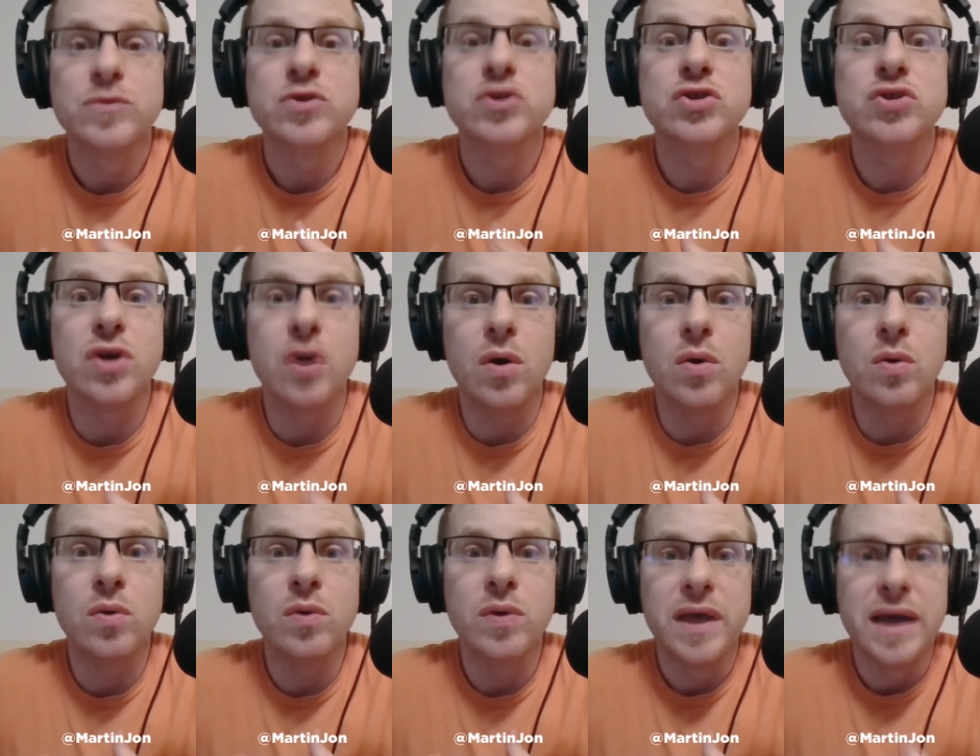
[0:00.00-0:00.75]

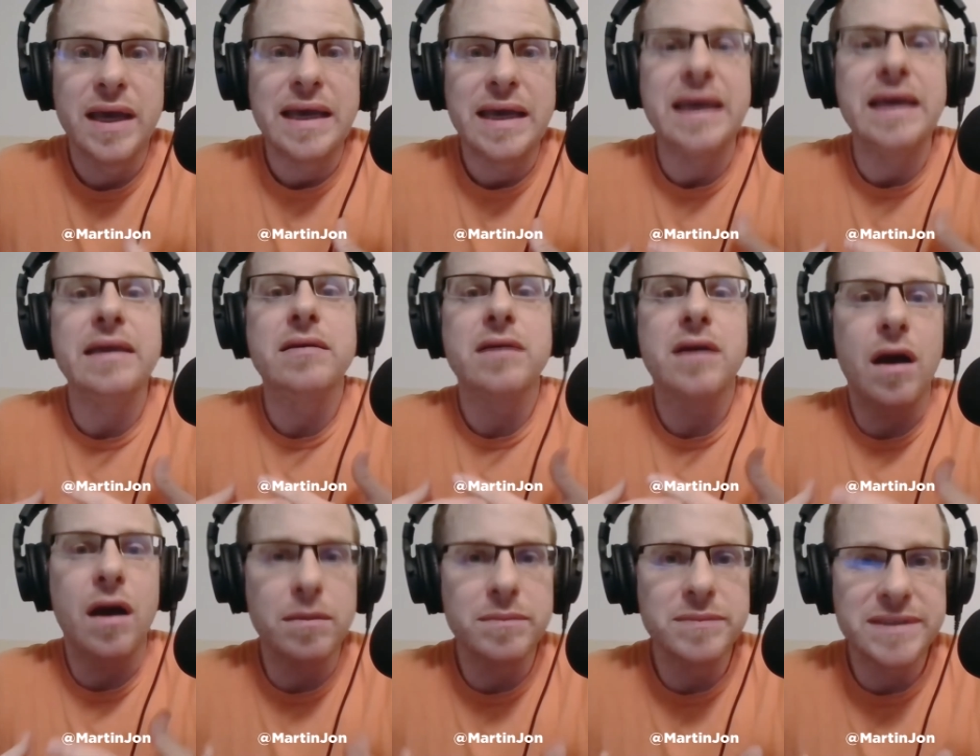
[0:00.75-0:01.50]
So he
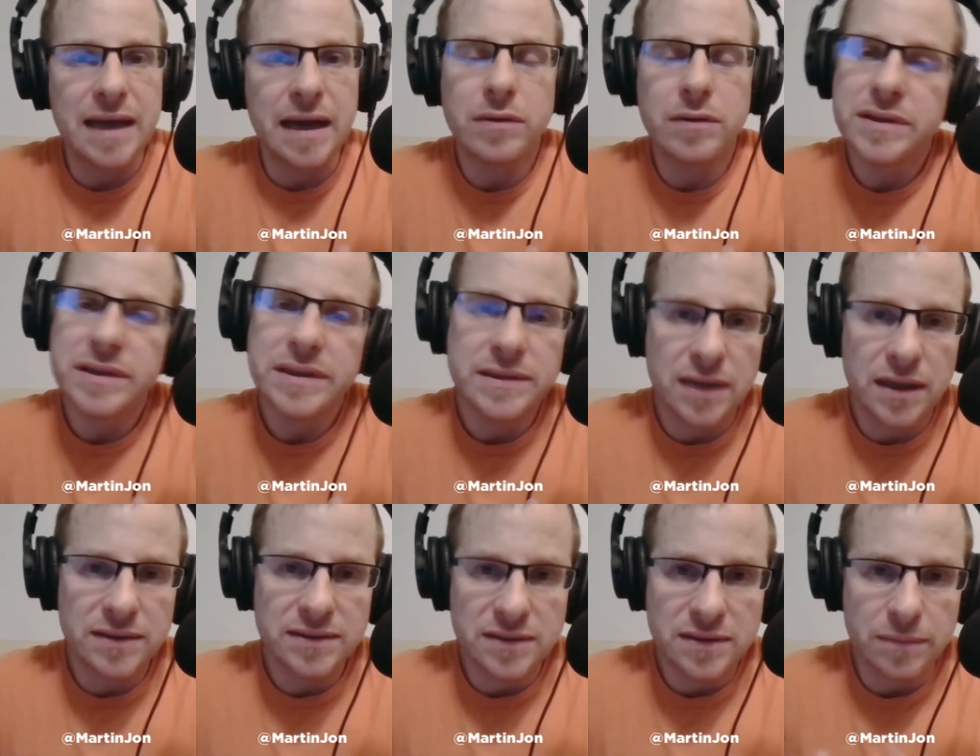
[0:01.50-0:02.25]
comes out and he
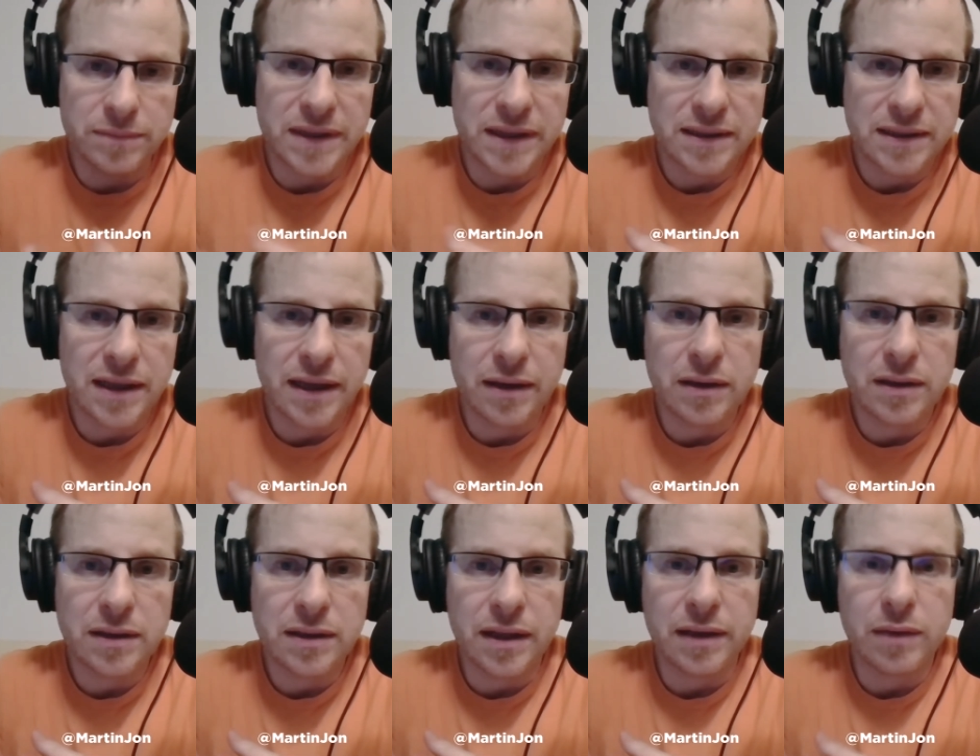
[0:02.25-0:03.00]
does something
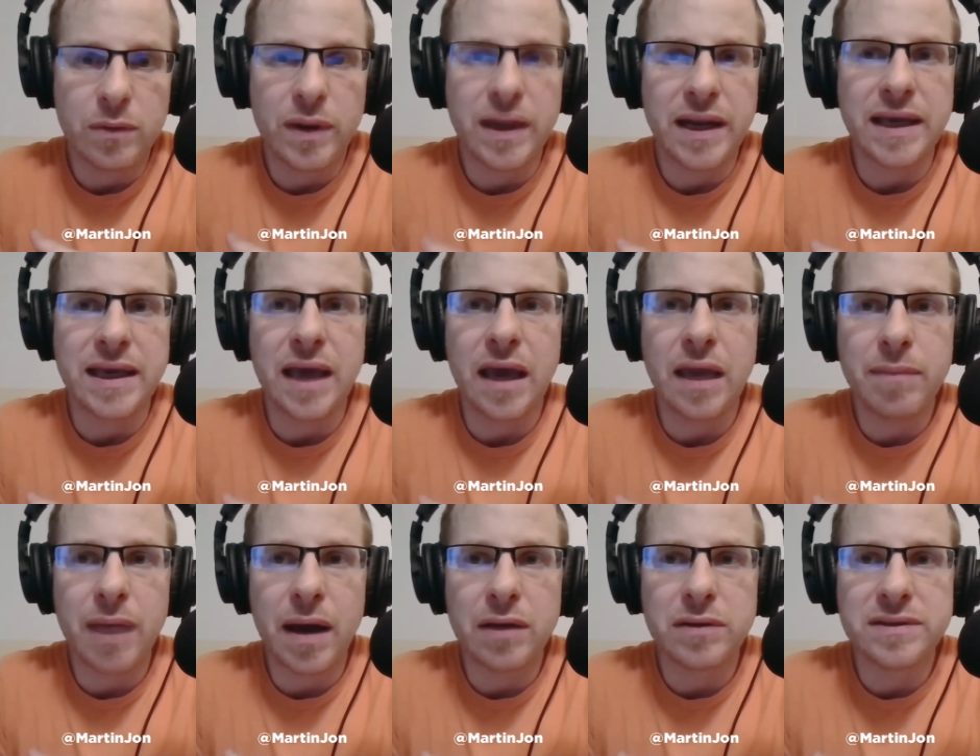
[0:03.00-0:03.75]
like when he
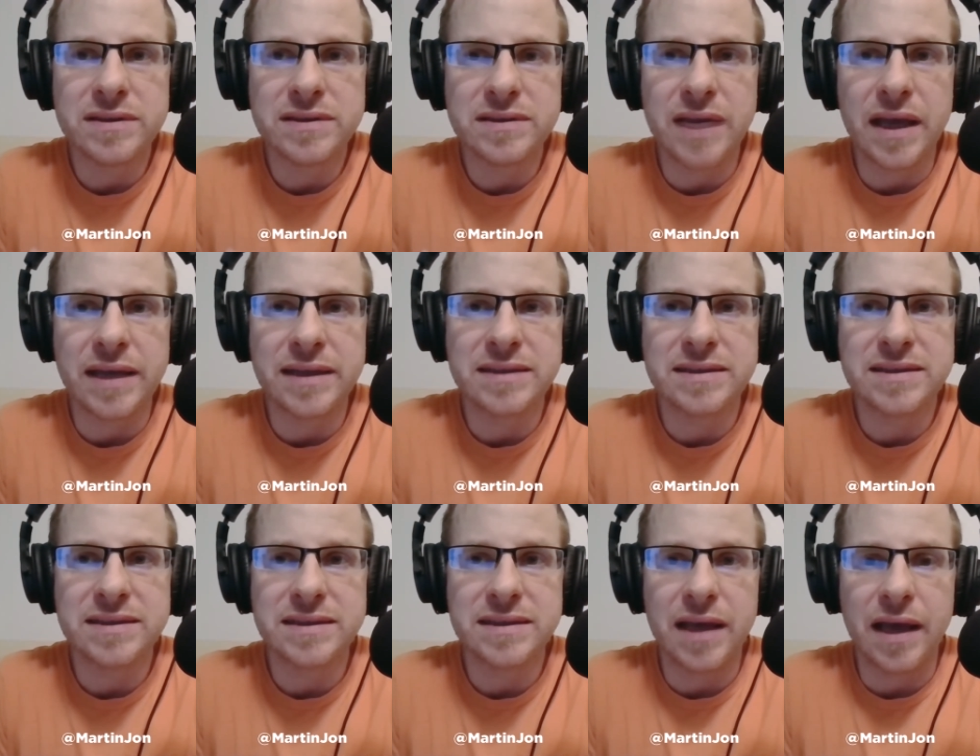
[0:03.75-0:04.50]
came out
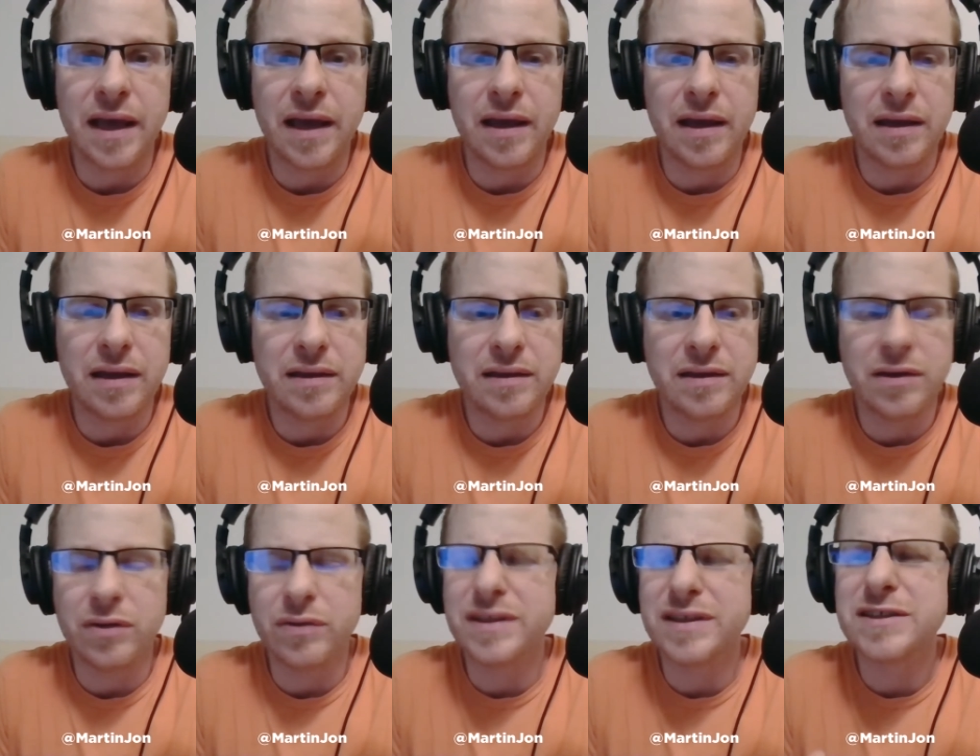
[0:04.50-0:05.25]
and
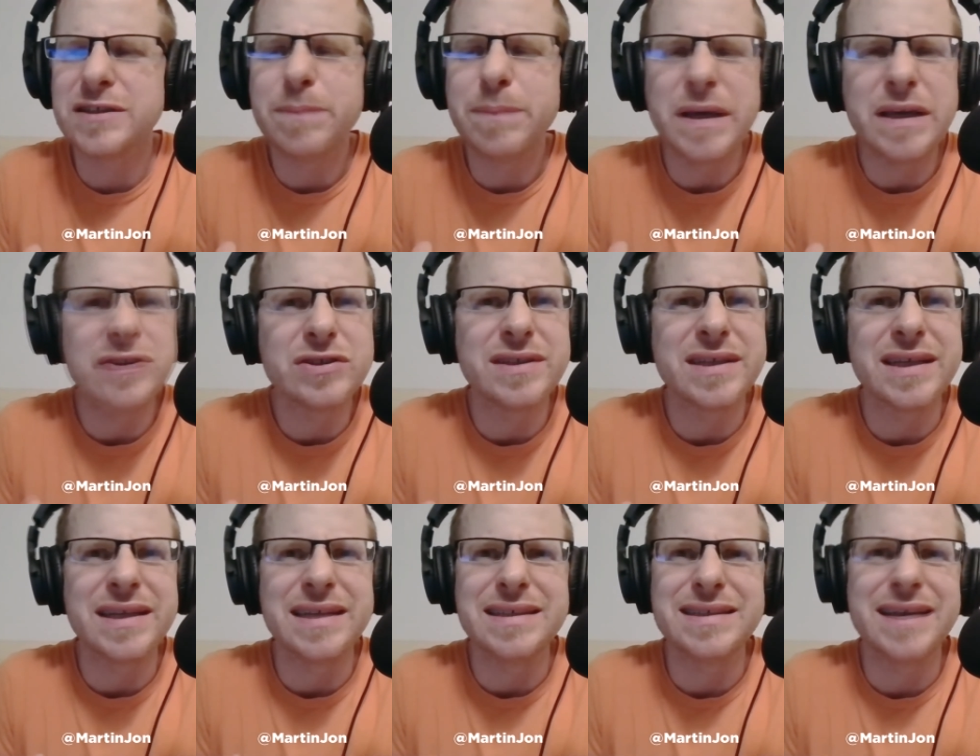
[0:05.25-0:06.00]
you know, the speech
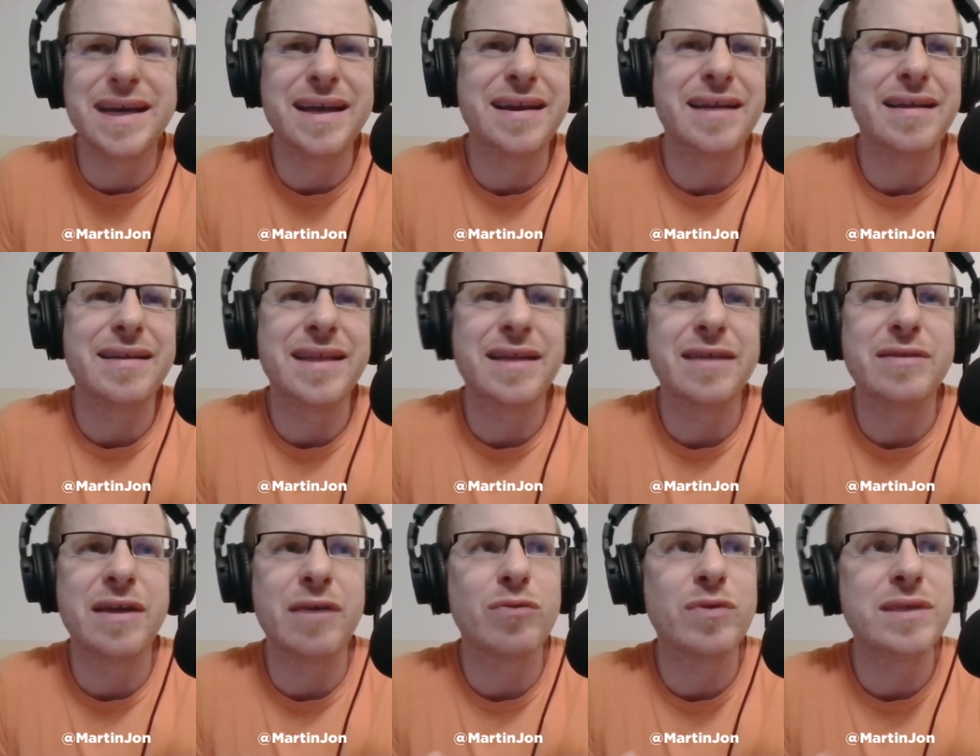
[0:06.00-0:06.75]
that he
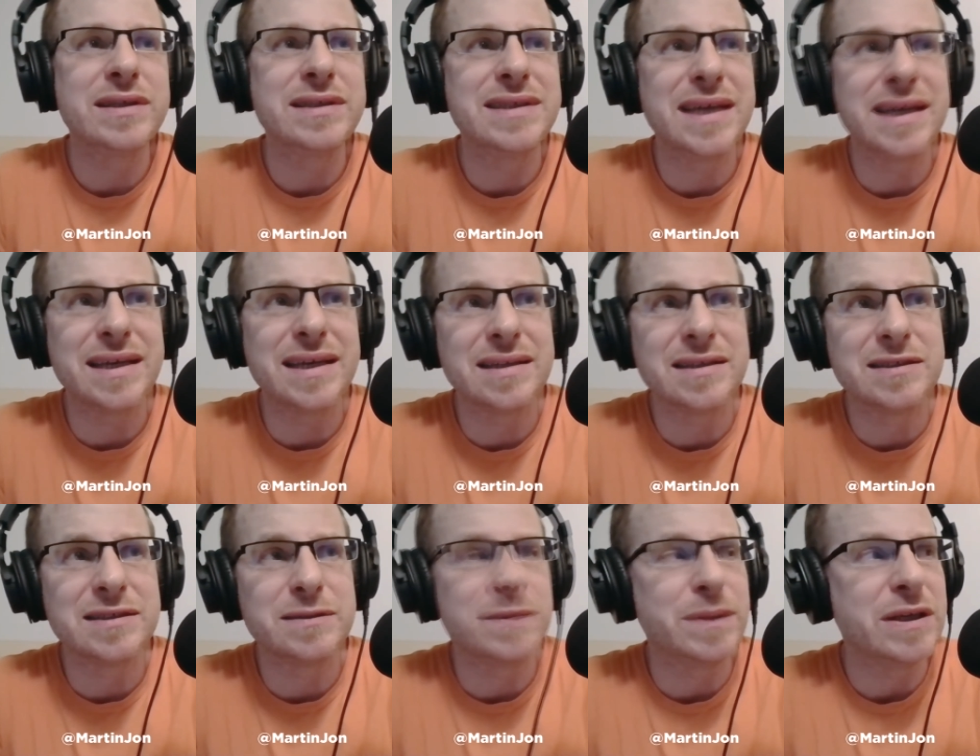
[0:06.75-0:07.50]
did, that
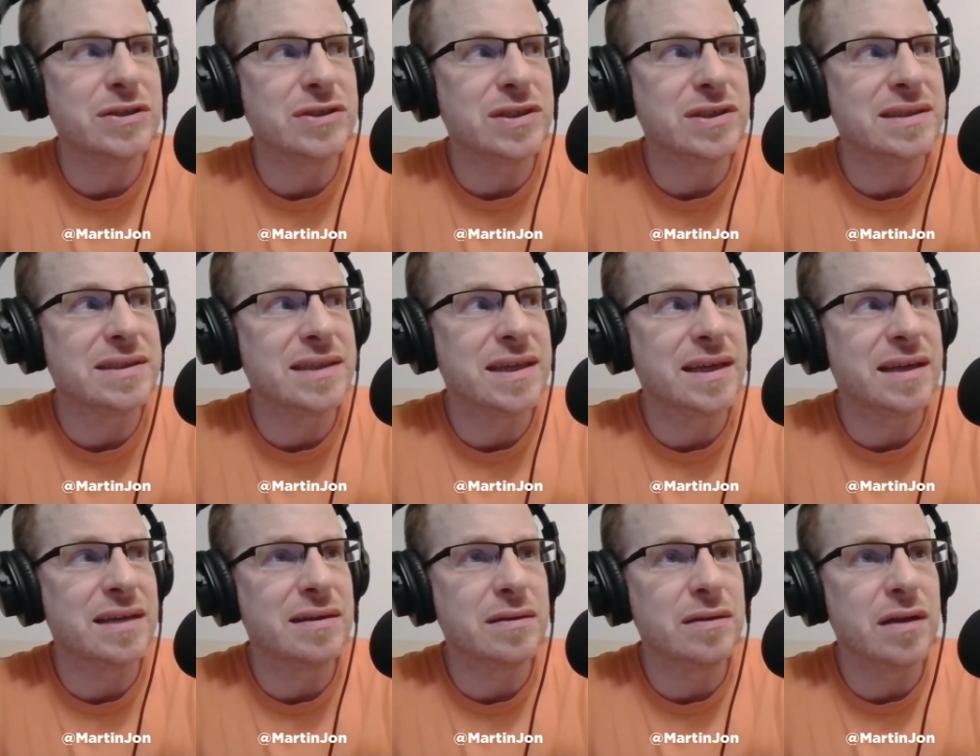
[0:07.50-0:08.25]
ridiculous speech he
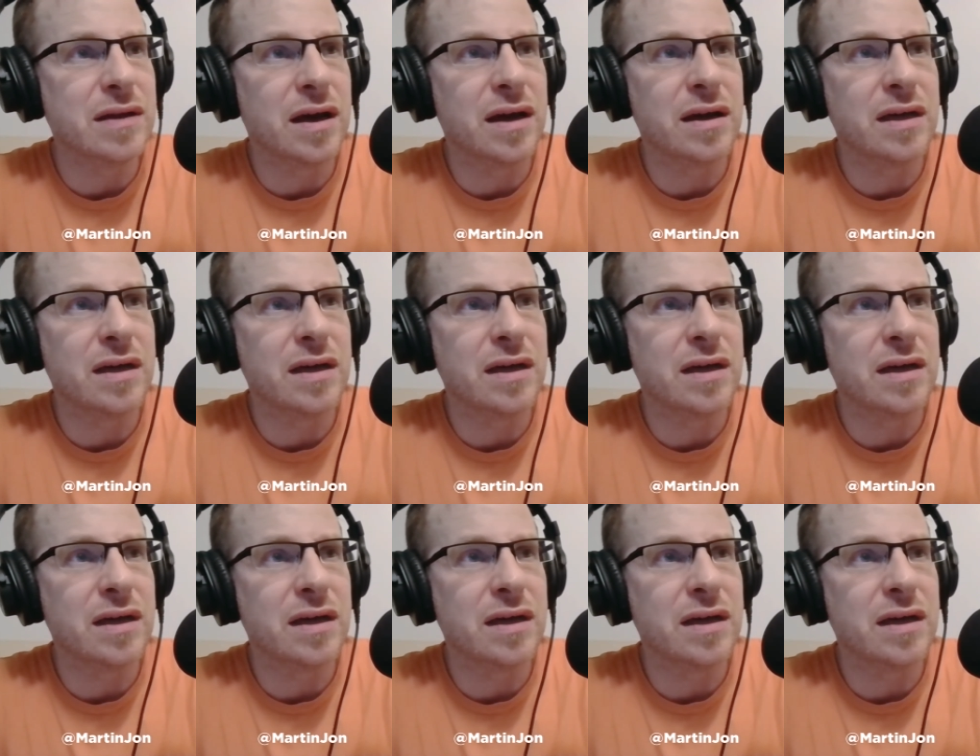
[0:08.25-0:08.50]
did